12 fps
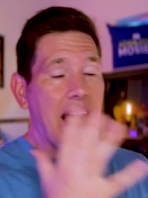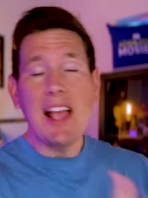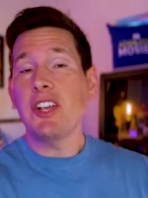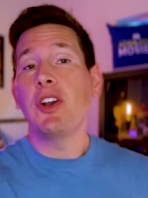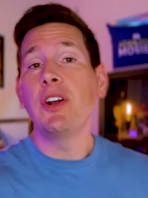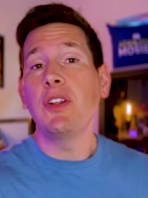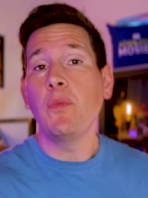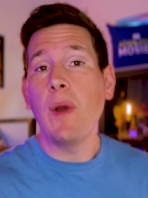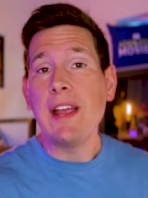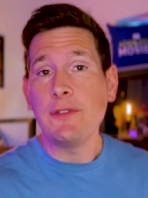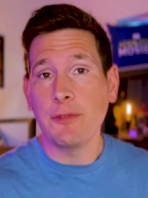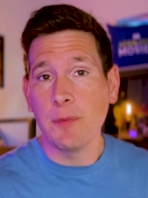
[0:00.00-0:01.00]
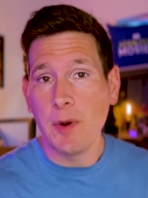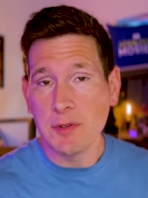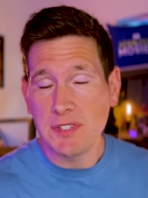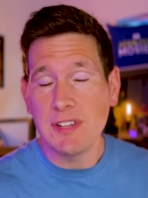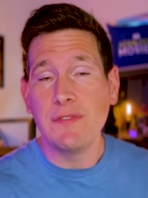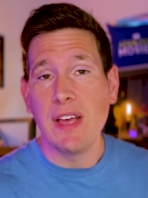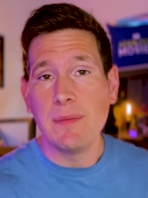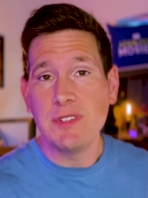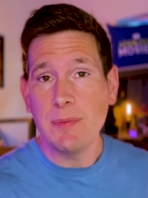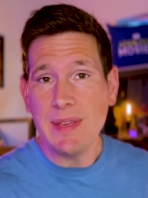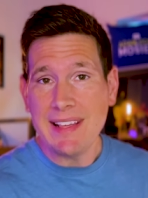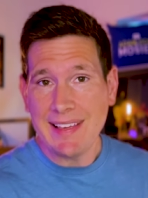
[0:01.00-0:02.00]
I couldn't wait for most of them to
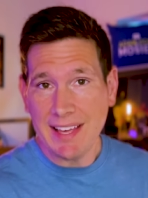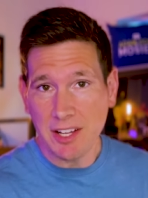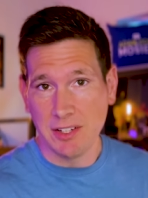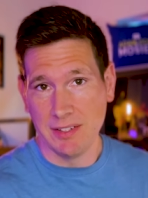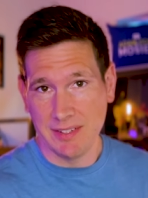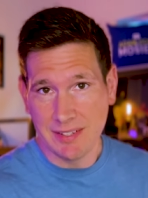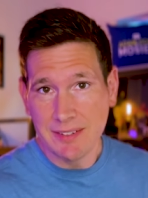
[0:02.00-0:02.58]
be killed.